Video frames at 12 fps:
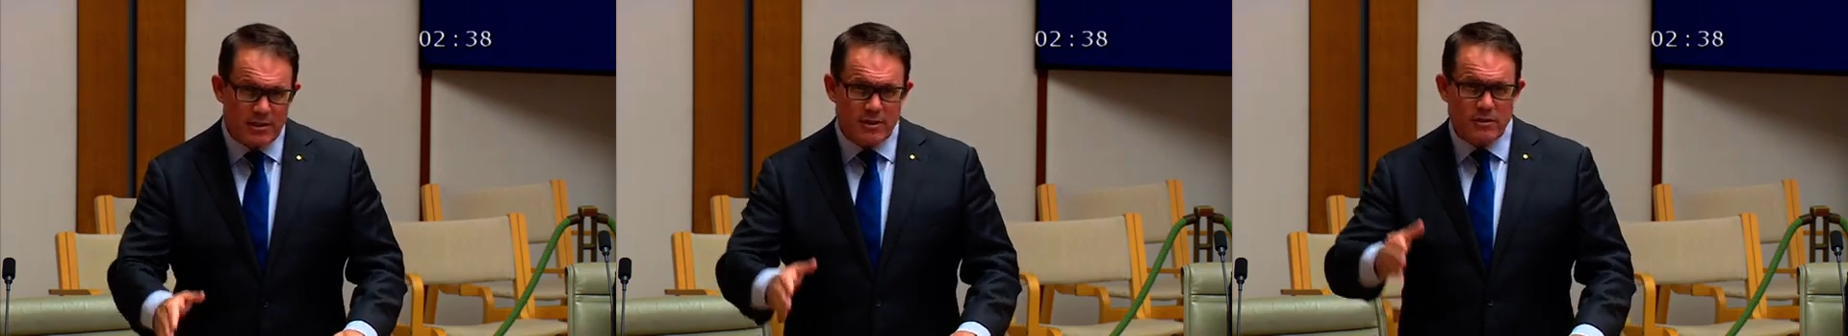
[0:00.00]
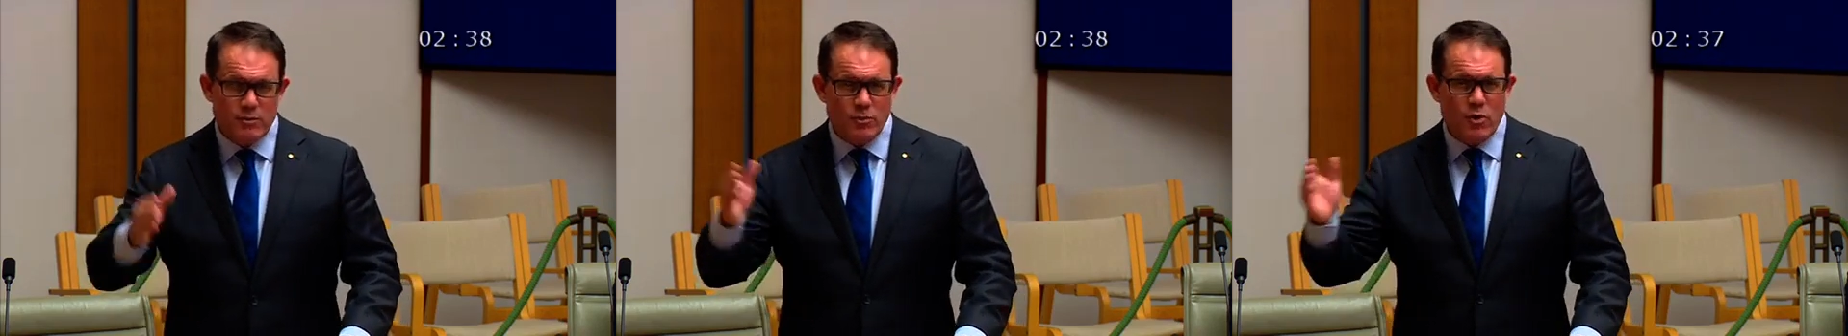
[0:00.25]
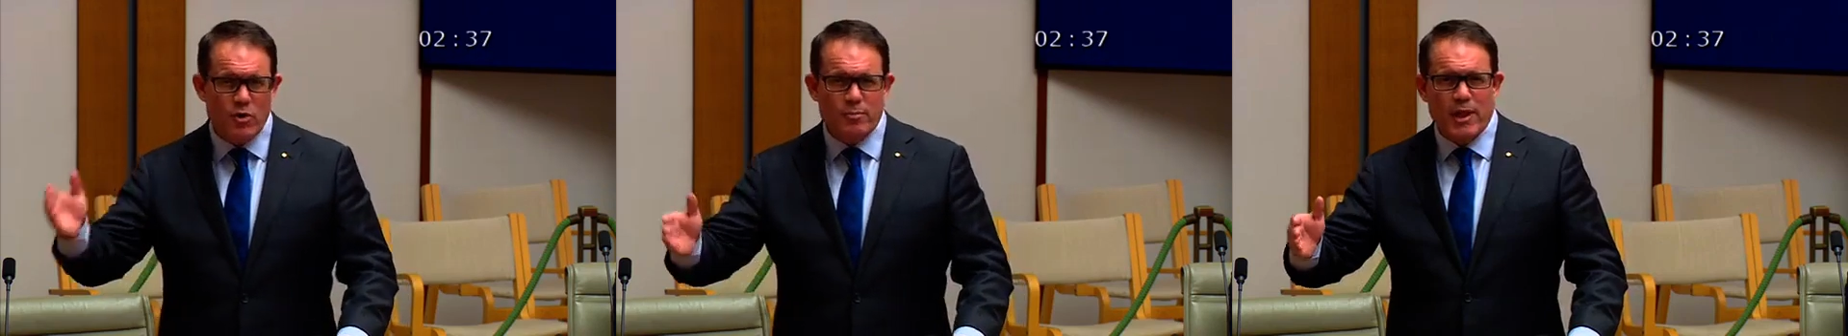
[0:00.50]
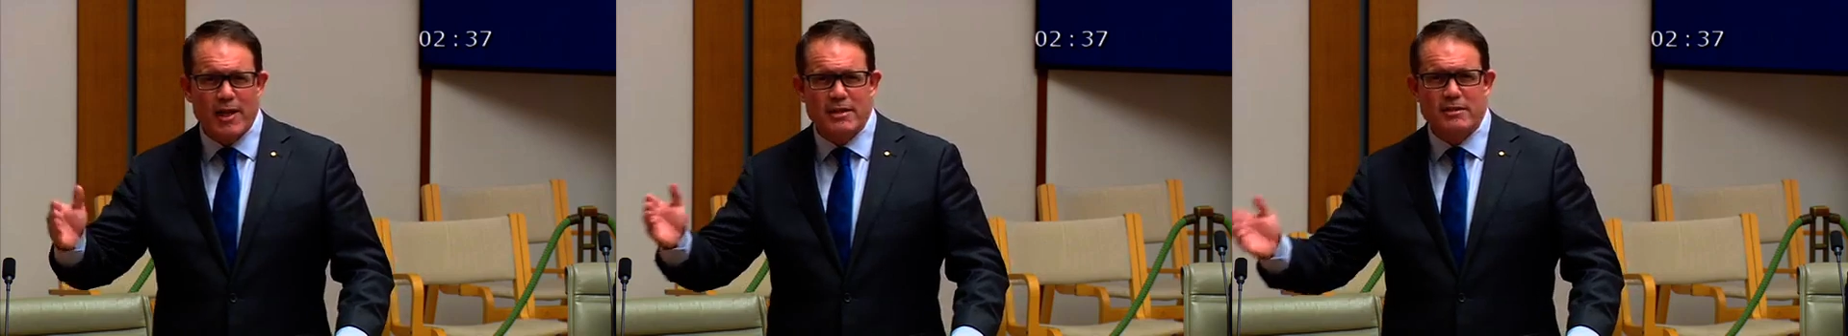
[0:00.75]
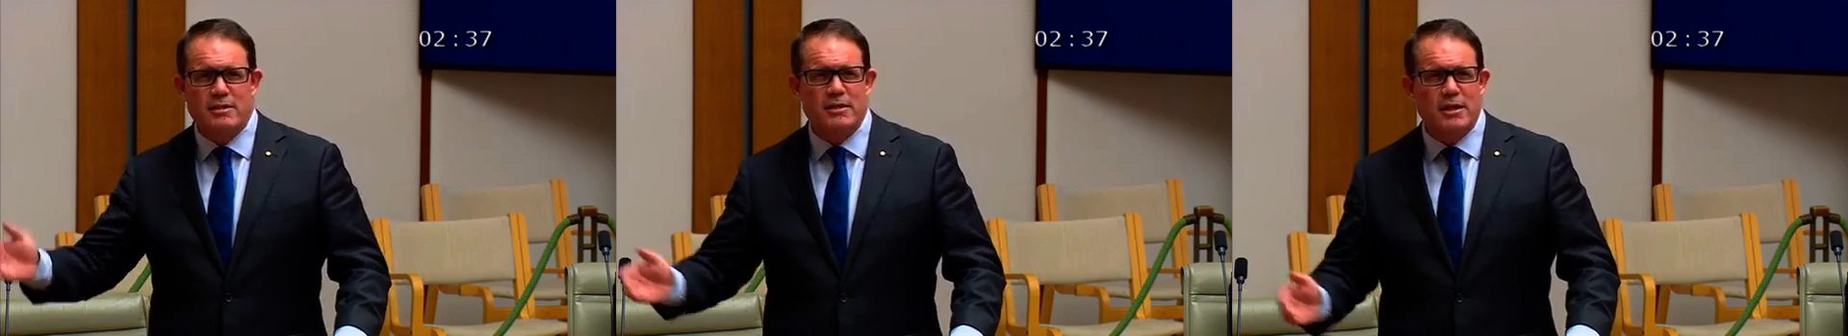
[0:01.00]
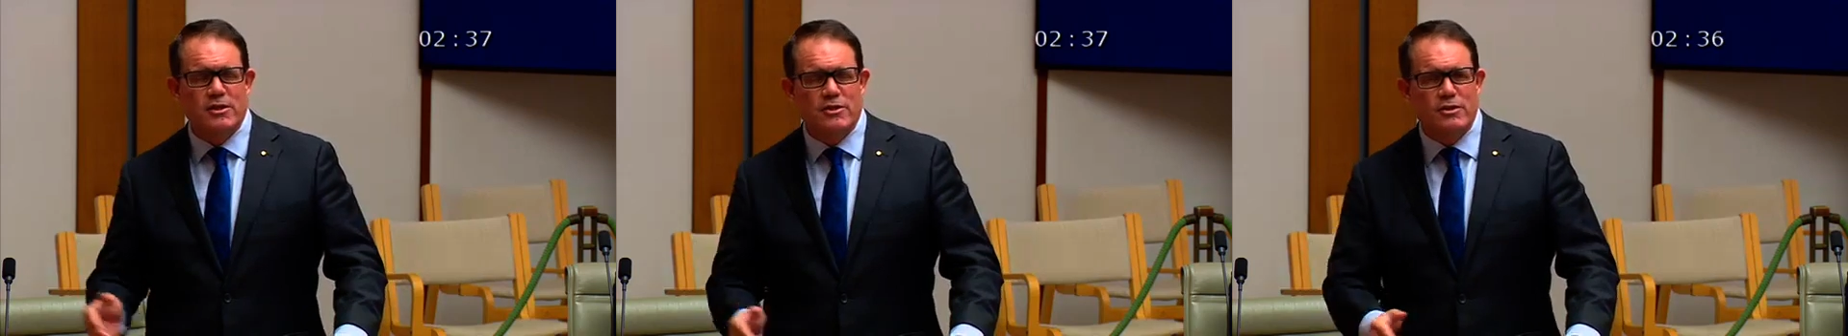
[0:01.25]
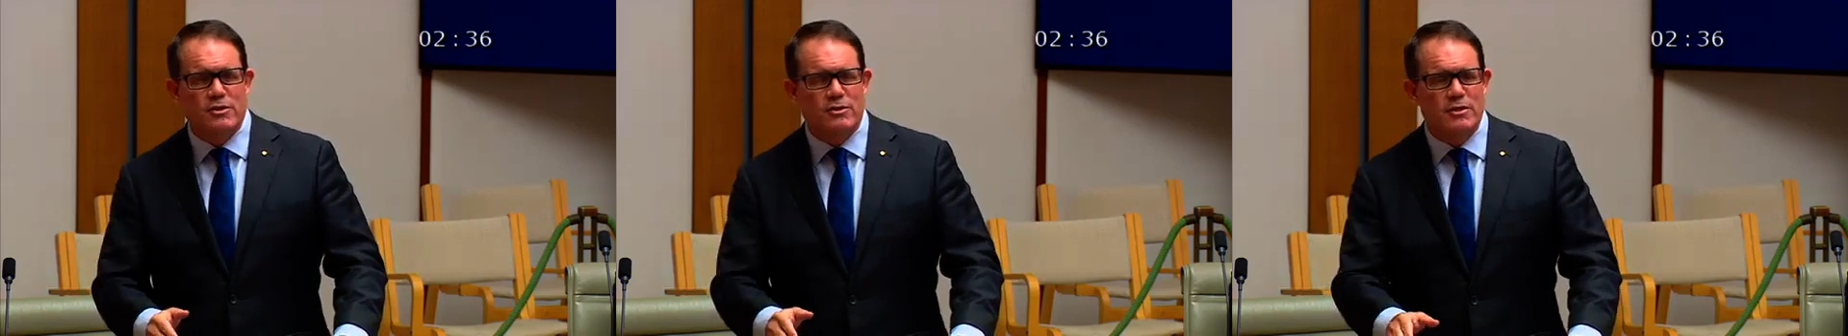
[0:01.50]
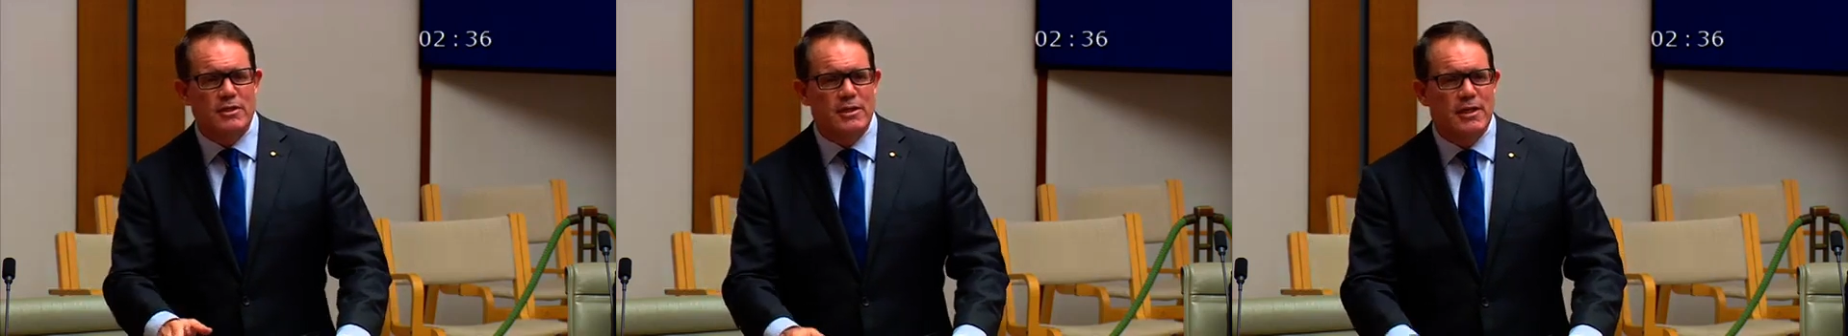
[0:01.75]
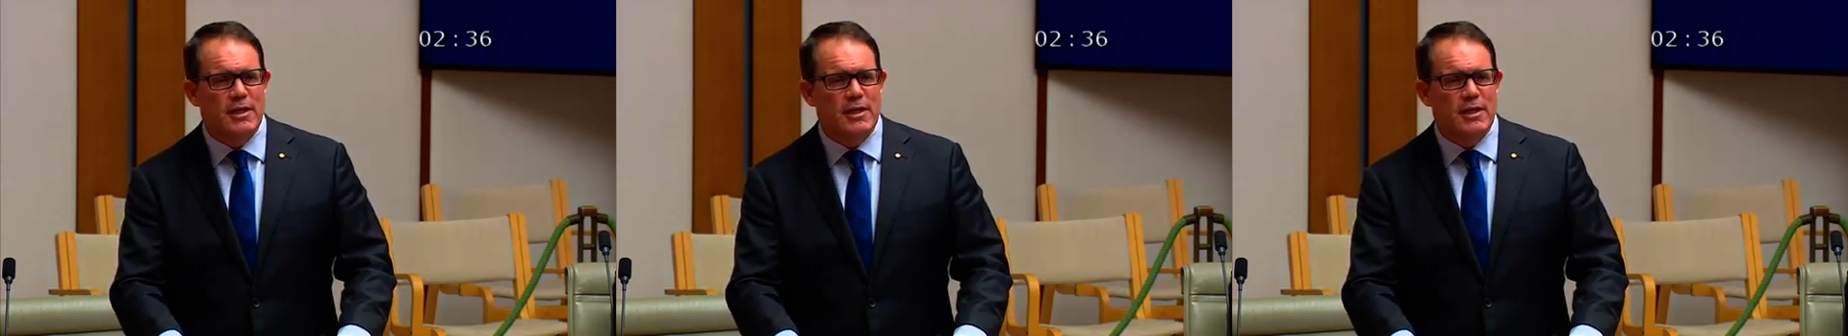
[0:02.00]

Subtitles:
to workplace issues.